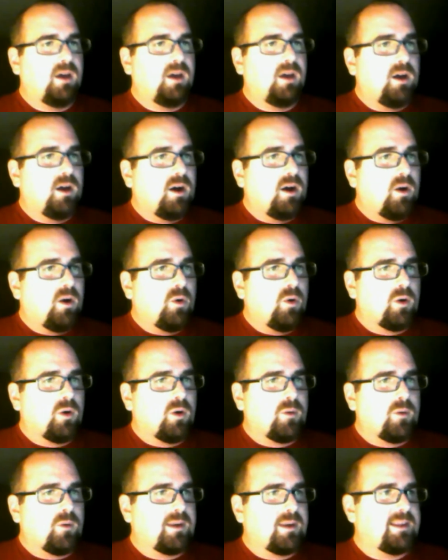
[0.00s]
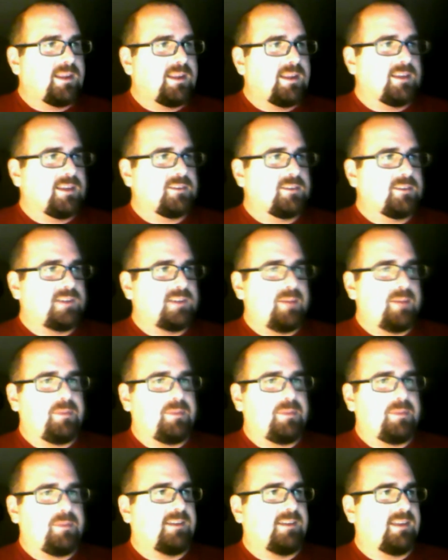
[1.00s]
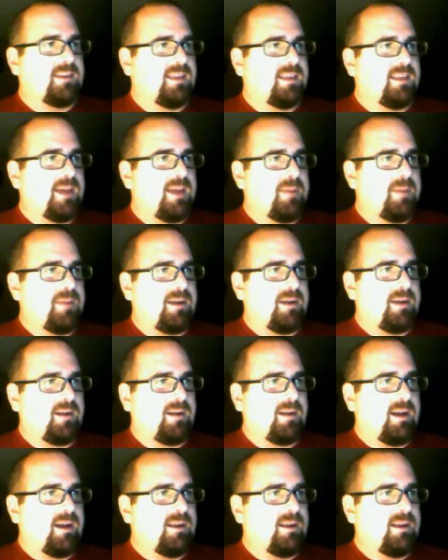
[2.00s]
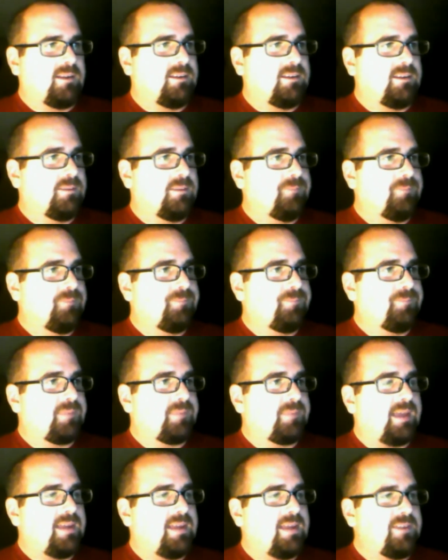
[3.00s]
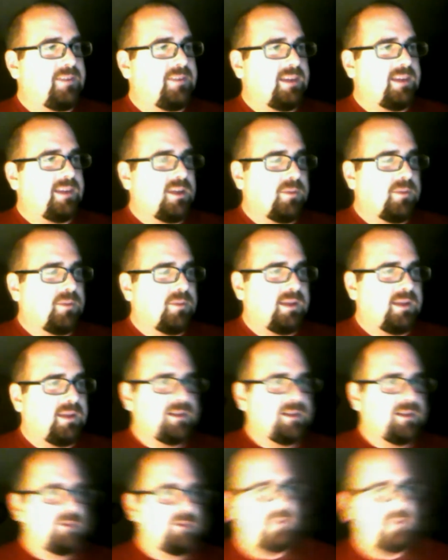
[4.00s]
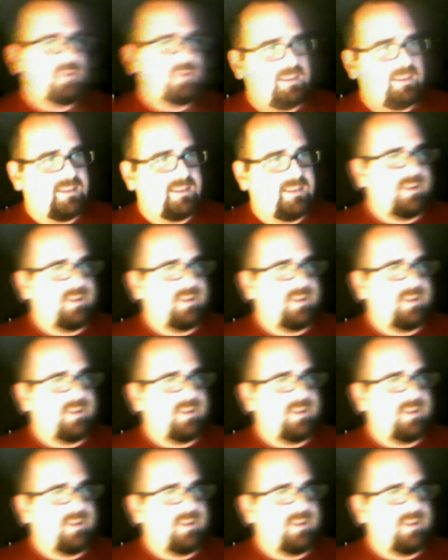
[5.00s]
or one of the other depth outside linebacker guys. And even Donald Butler rotates in at